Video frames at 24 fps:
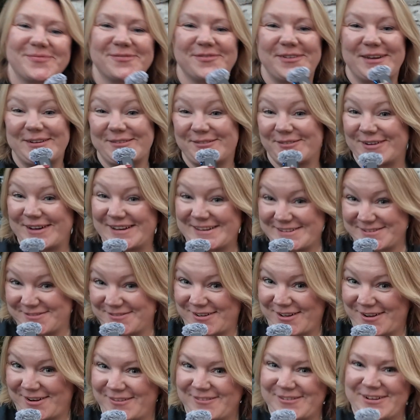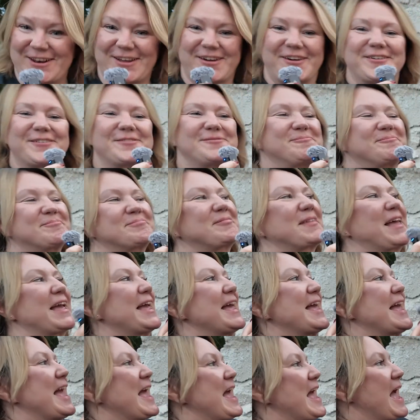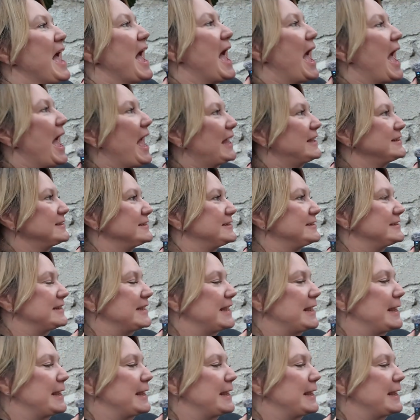Feel free to follow along. And